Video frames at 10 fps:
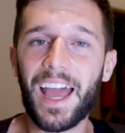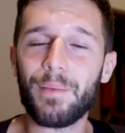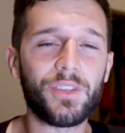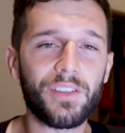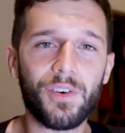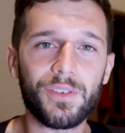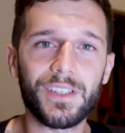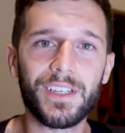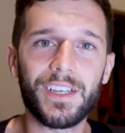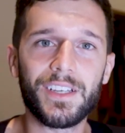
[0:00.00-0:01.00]
I'm on the phone.
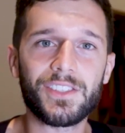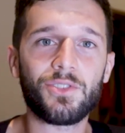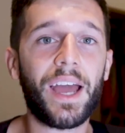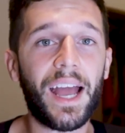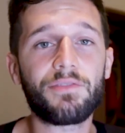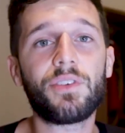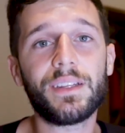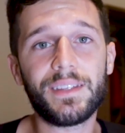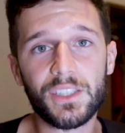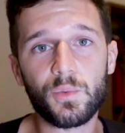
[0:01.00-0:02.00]
So I have
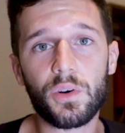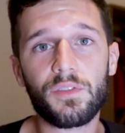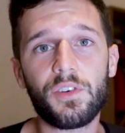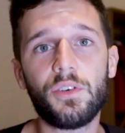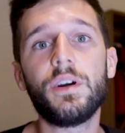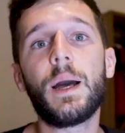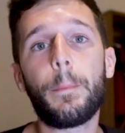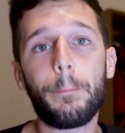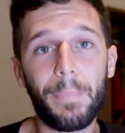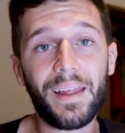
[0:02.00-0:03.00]
created this workflow
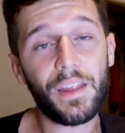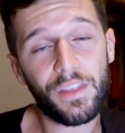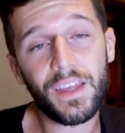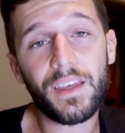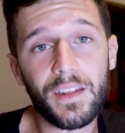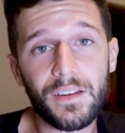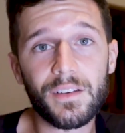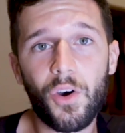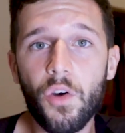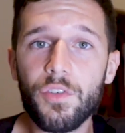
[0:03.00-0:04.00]
mainly thinking
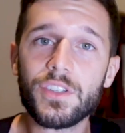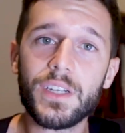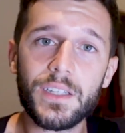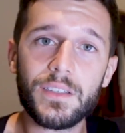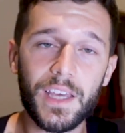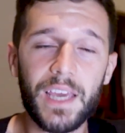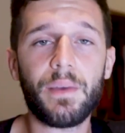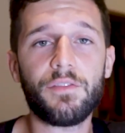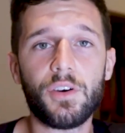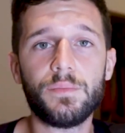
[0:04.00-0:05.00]
of using it in
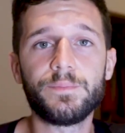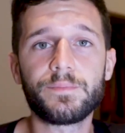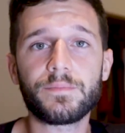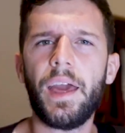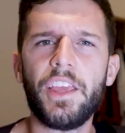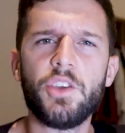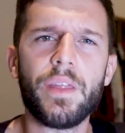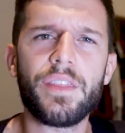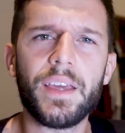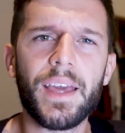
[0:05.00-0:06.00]
my phone. And you
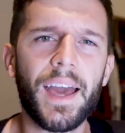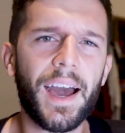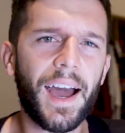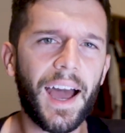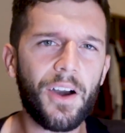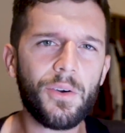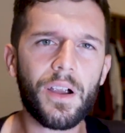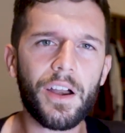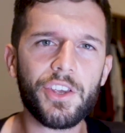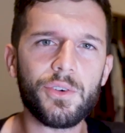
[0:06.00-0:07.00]
may think, how
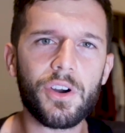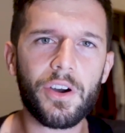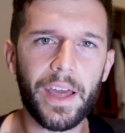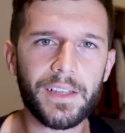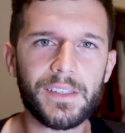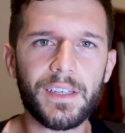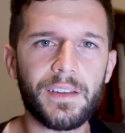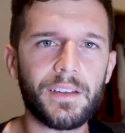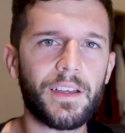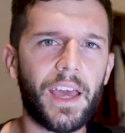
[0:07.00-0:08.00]
are you
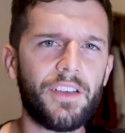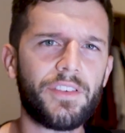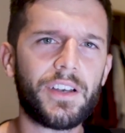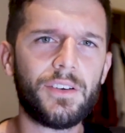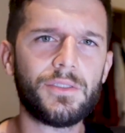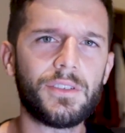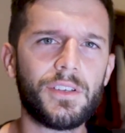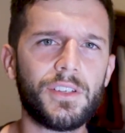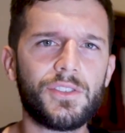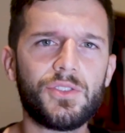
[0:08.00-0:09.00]
connecting Evernote
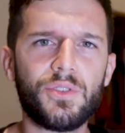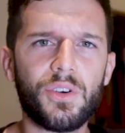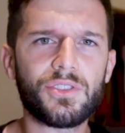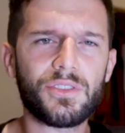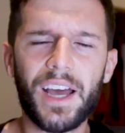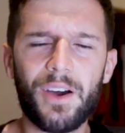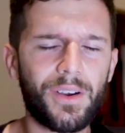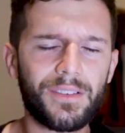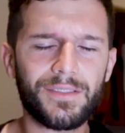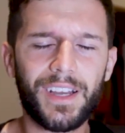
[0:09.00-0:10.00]
to Notion? How
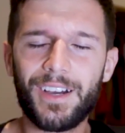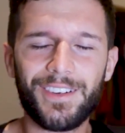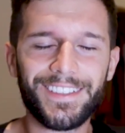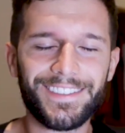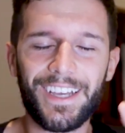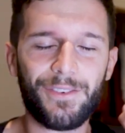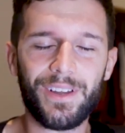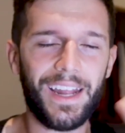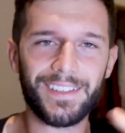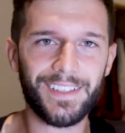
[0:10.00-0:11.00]
are they
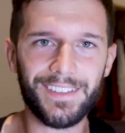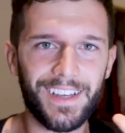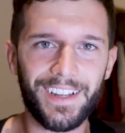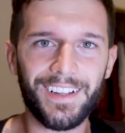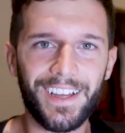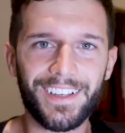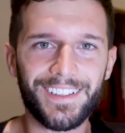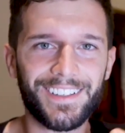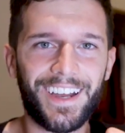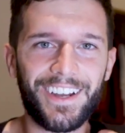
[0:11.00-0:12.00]
related, Daniel? Like,
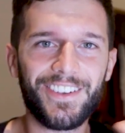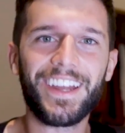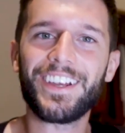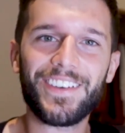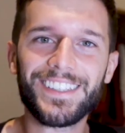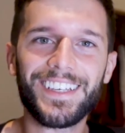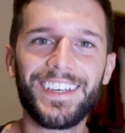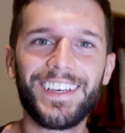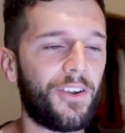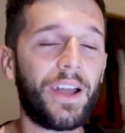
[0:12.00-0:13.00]
are you getting crazy?
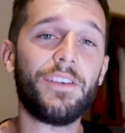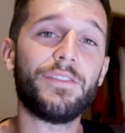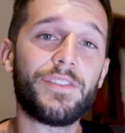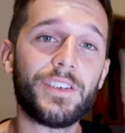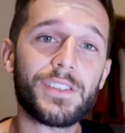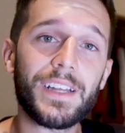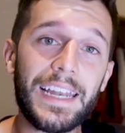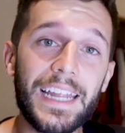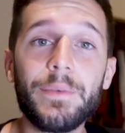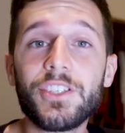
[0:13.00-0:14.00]
Okay, first,
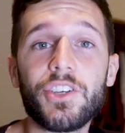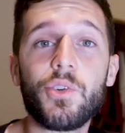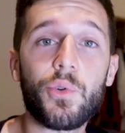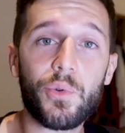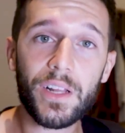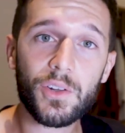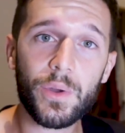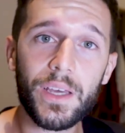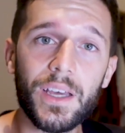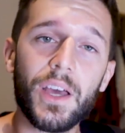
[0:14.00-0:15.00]
let me show you real
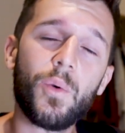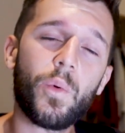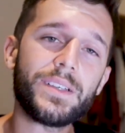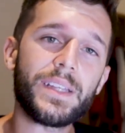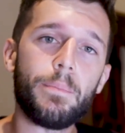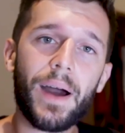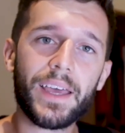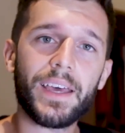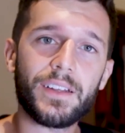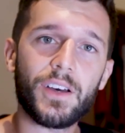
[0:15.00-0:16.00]
quick what is the
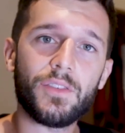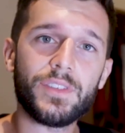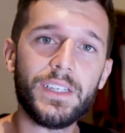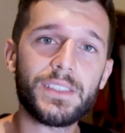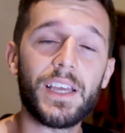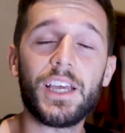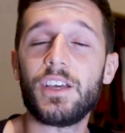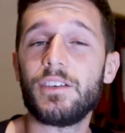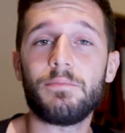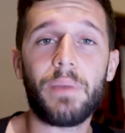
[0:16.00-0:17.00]
backend of this.
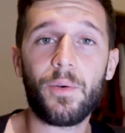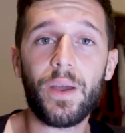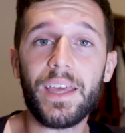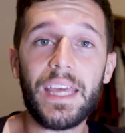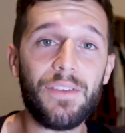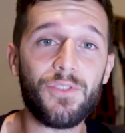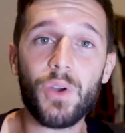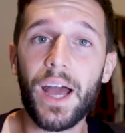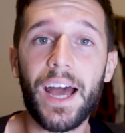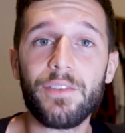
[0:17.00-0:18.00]
By the way, if you
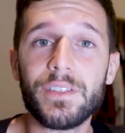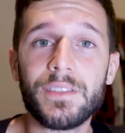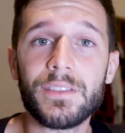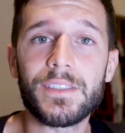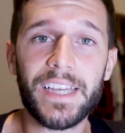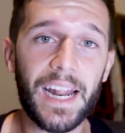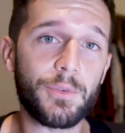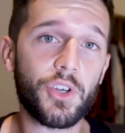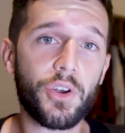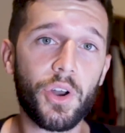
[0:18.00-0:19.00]
haven't set
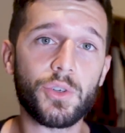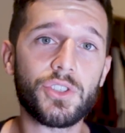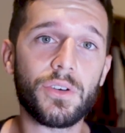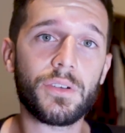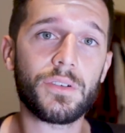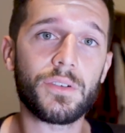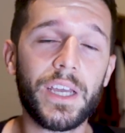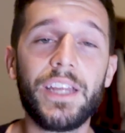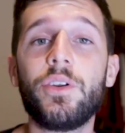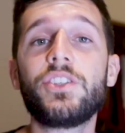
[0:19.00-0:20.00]
up your Notion
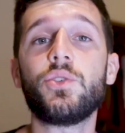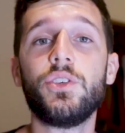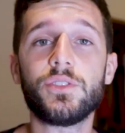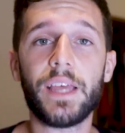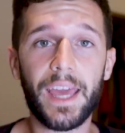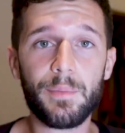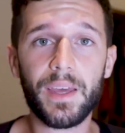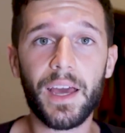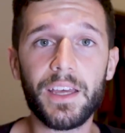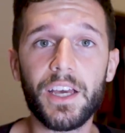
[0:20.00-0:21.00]
in order to use the
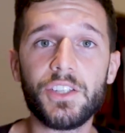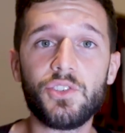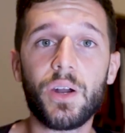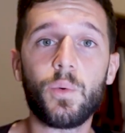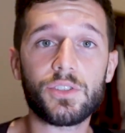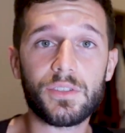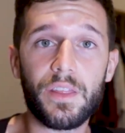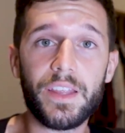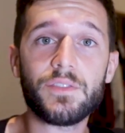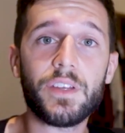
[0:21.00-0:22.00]
API, you can watch
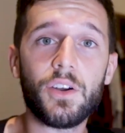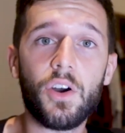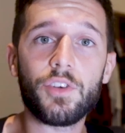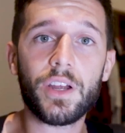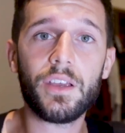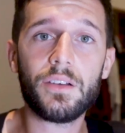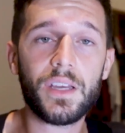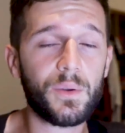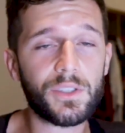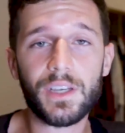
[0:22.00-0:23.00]
this video over here
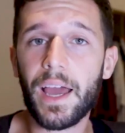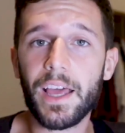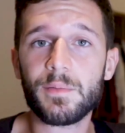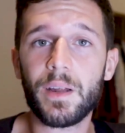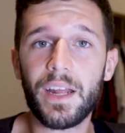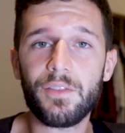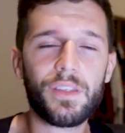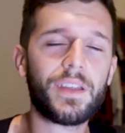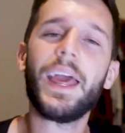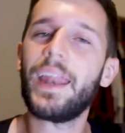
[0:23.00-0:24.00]
in which I explain
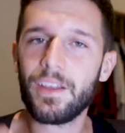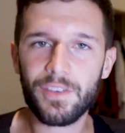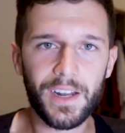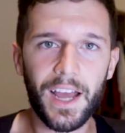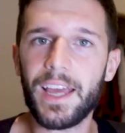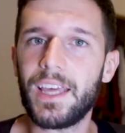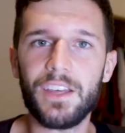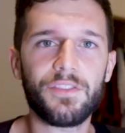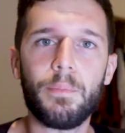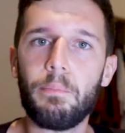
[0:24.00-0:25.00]
everything, and even I
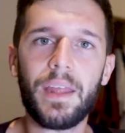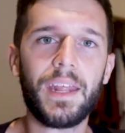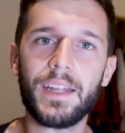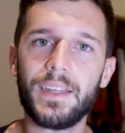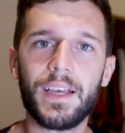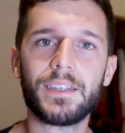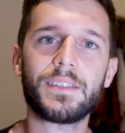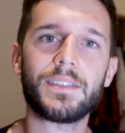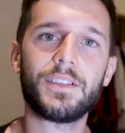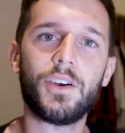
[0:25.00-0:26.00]
give many
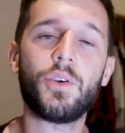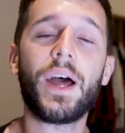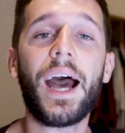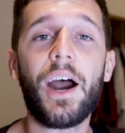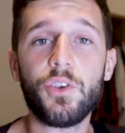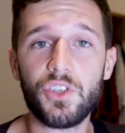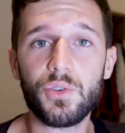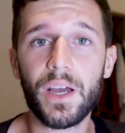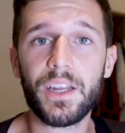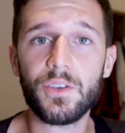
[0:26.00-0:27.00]
ideas on how
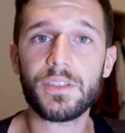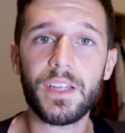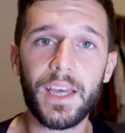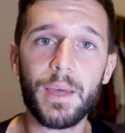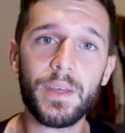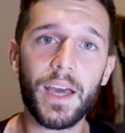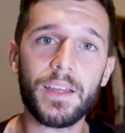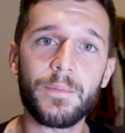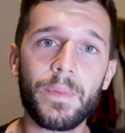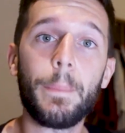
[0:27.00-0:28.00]
you can use the
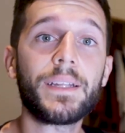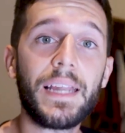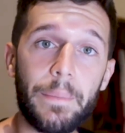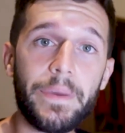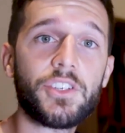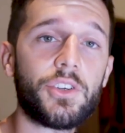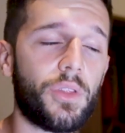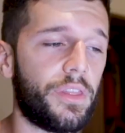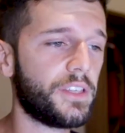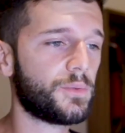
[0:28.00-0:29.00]
API. But let me show
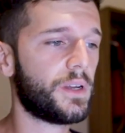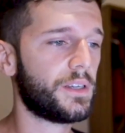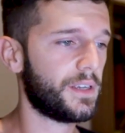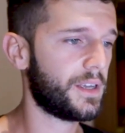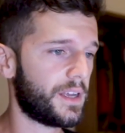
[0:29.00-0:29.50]
you this one